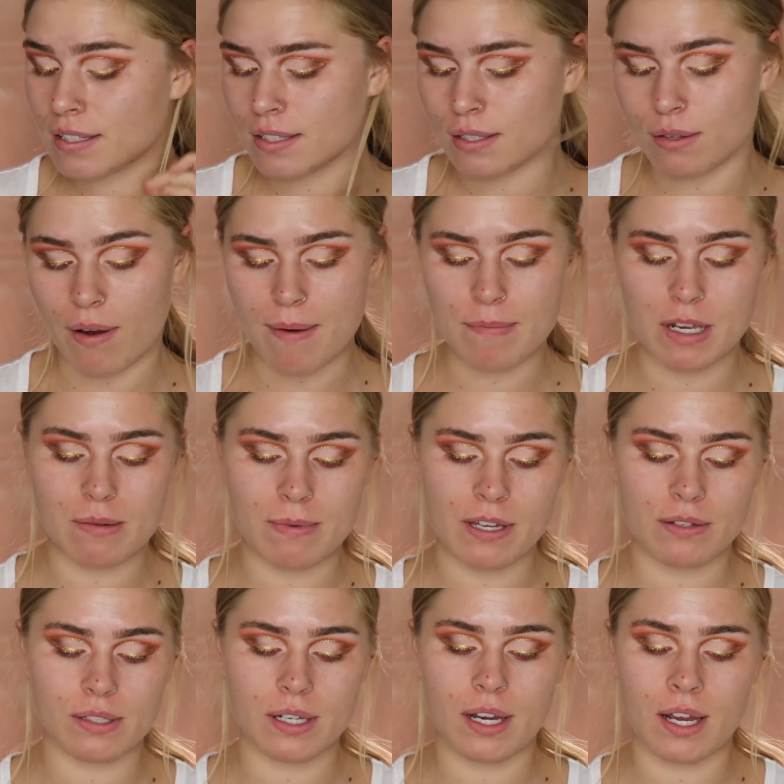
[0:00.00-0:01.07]
So I'm gonna be
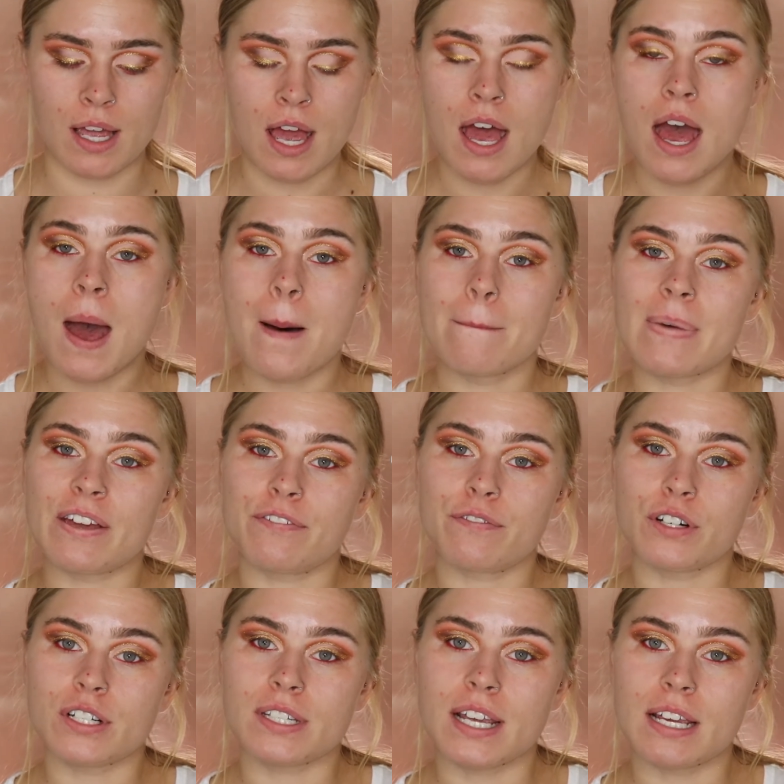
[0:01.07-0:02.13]
using my
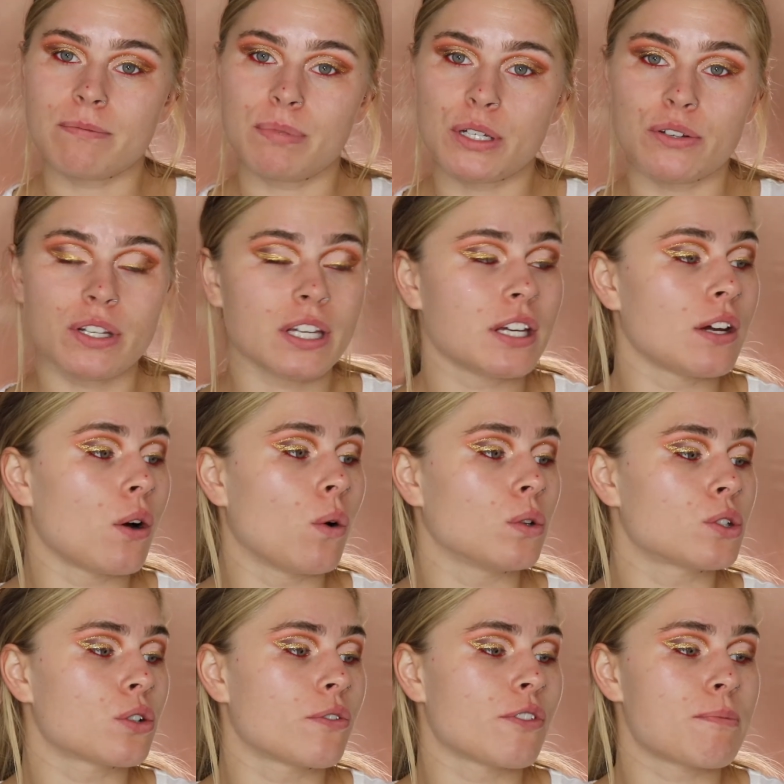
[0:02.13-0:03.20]
First Aid Beauty
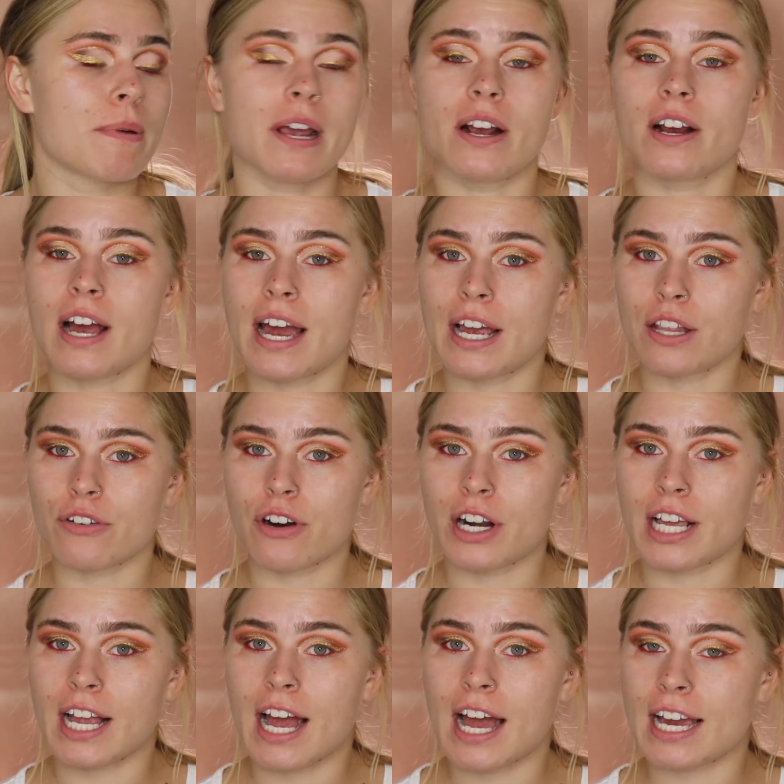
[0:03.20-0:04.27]
Ultra Repair
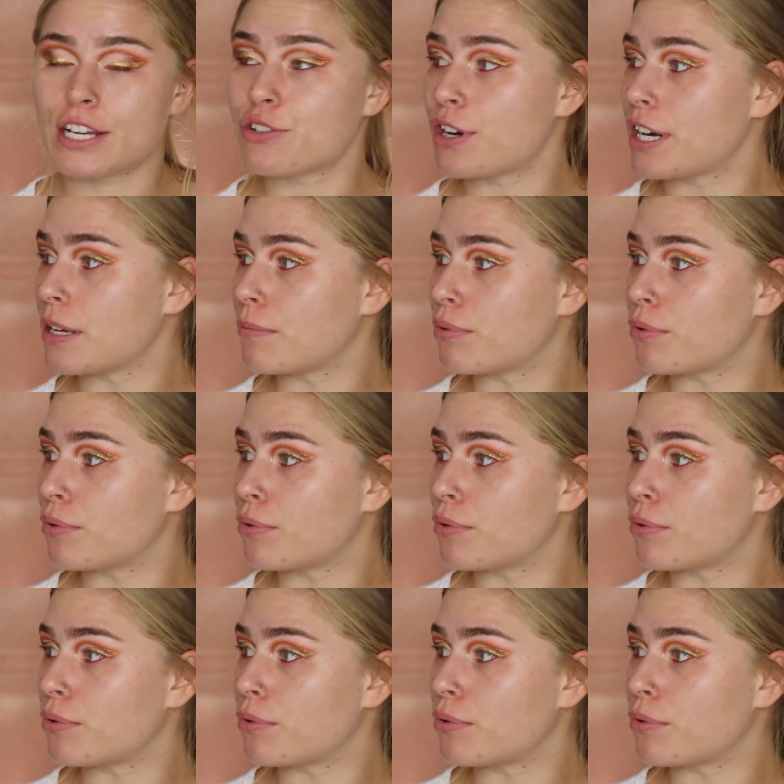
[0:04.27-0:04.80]
Hyaluronic Hydrating